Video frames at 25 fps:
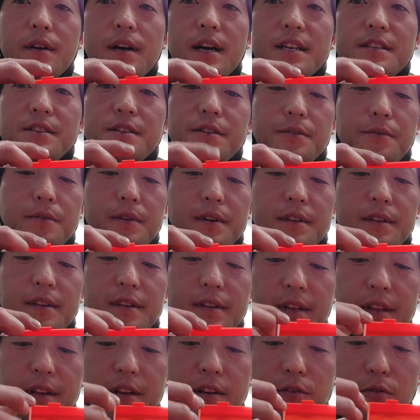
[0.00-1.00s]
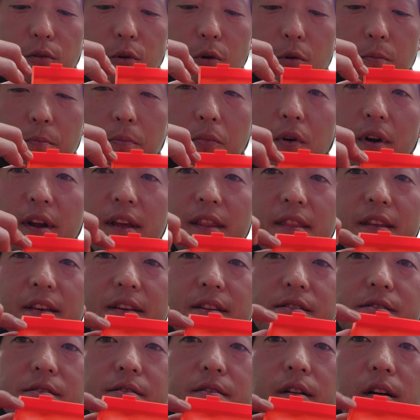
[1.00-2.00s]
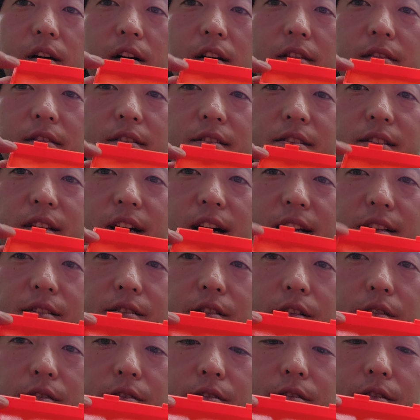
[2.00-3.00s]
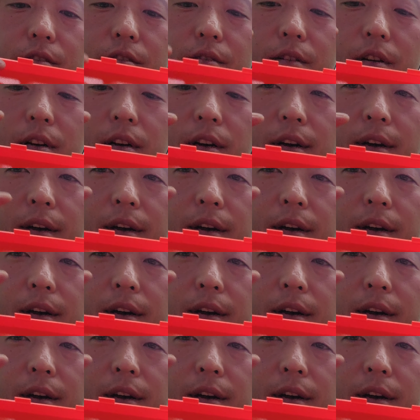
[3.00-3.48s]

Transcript: actually go ahead and incorporate these on the sides also.